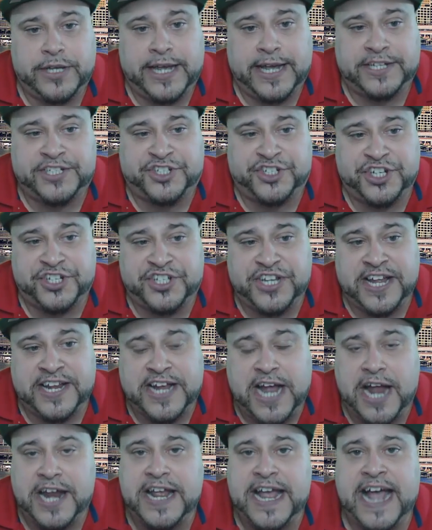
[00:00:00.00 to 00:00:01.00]
it's just,
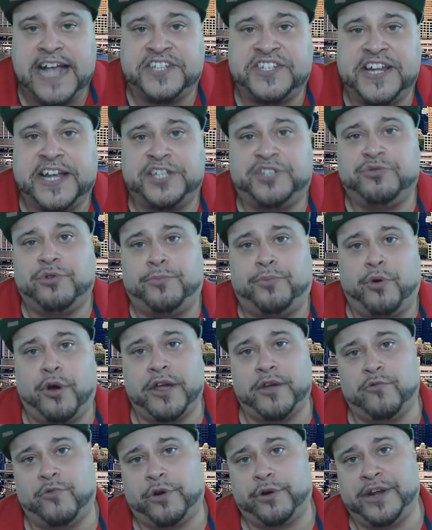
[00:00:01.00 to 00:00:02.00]
it has to get to a
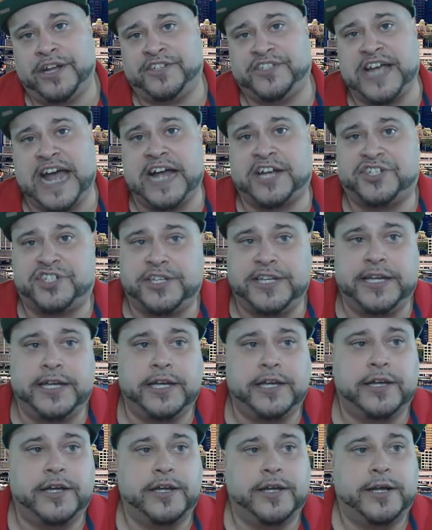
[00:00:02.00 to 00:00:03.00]
point where it's
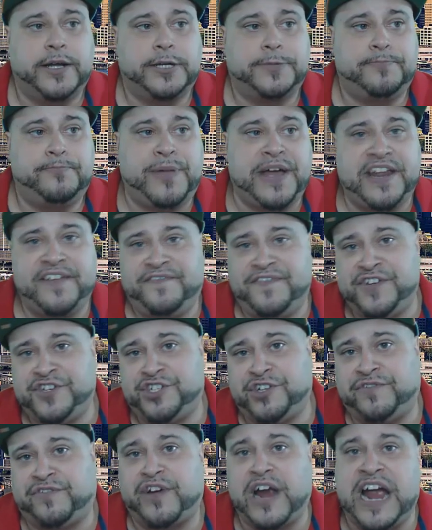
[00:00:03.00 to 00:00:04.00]
actually
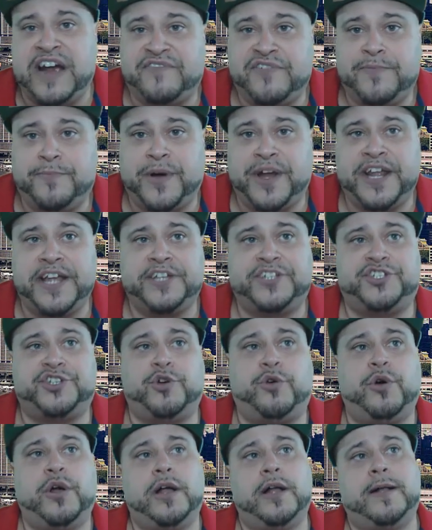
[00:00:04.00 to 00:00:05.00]
beneficial for everybody,
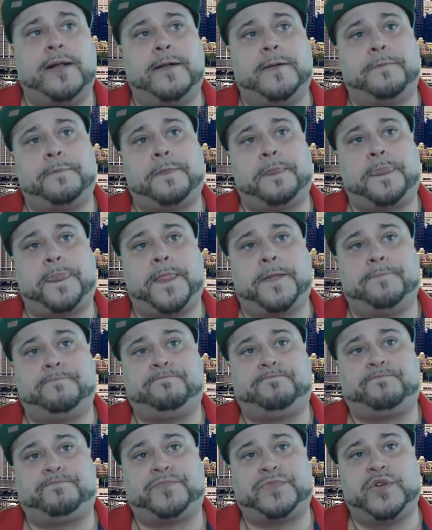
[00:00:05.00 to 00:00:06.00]
so
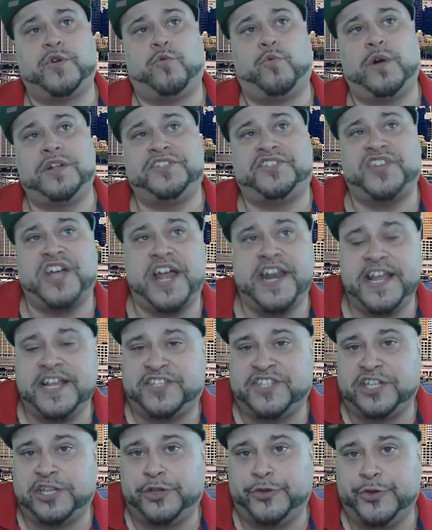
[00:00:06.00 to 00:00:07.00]
one side
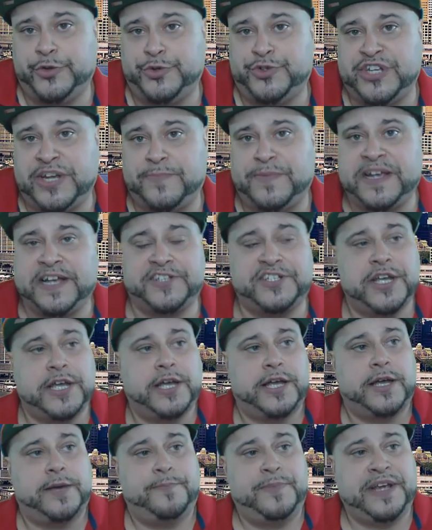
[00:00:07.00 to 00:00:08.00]
isn't losing. Because
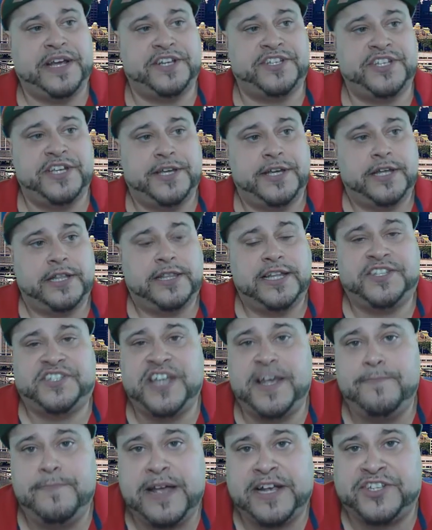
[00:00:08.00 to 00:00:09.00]

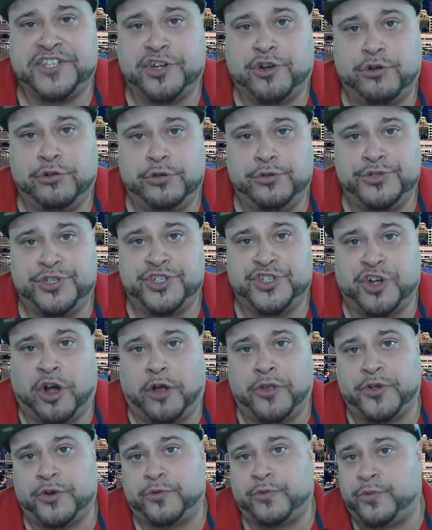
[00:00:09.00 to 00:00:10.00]
let's say Mexico loses
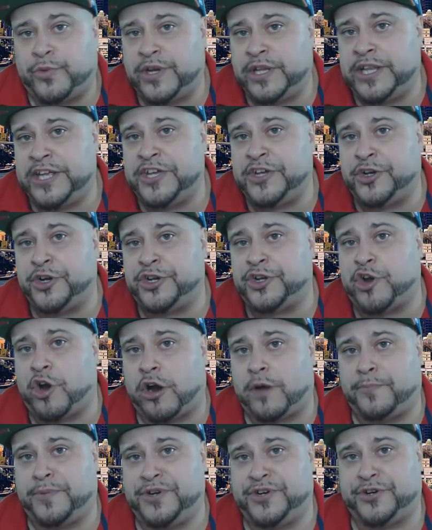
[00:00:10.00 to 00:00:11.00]
all their really good
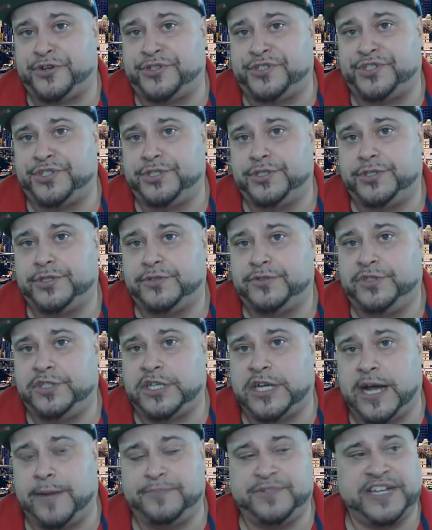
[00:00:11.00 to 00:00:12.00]
carpenters
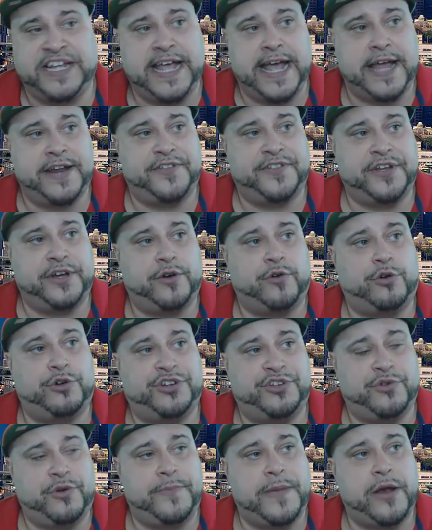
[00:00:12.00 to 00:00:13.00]
to come to Canada
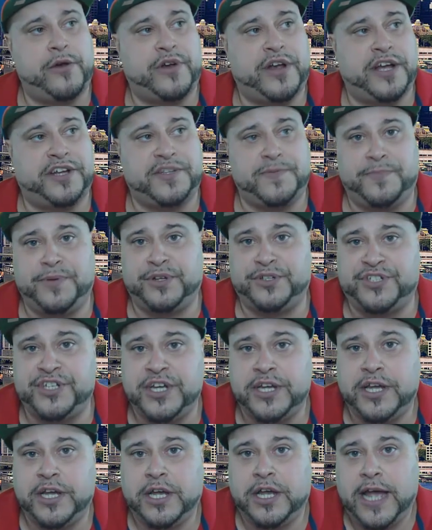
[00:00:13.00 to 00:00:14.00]
or to America to build
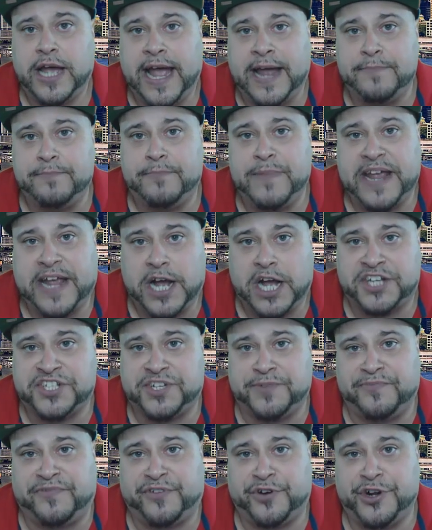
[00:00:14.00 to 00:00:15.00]
and make
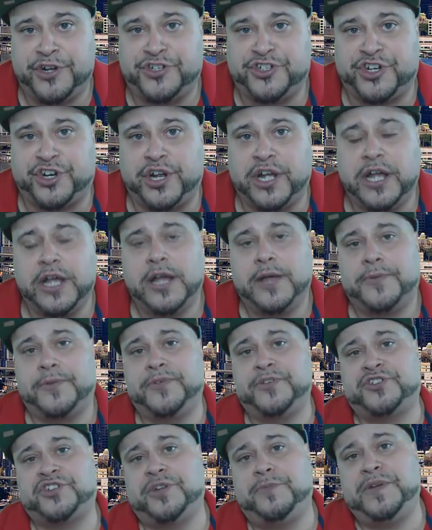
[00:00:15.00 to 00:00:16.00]
custom furniture.
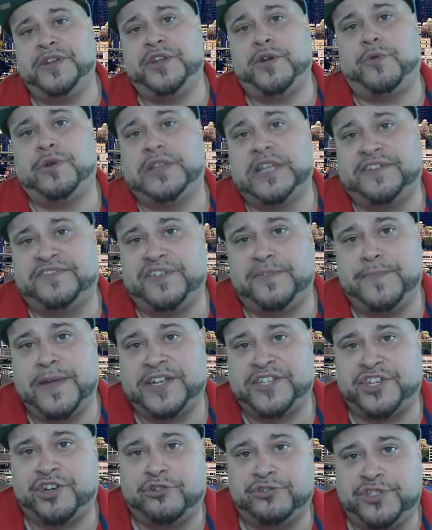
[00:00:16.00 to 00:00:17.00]
Then there's going to be no one left in
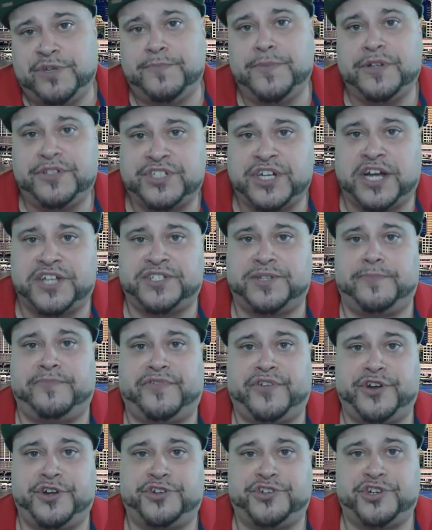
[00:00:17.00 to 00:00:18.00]
Mexico to build custom
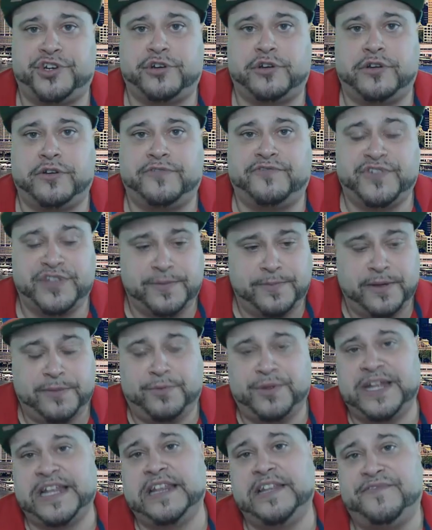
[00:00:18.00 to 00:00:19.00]
furniture for the
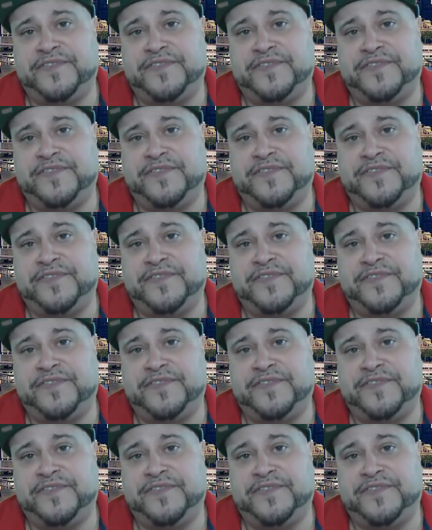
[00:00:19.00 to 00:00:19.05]
people that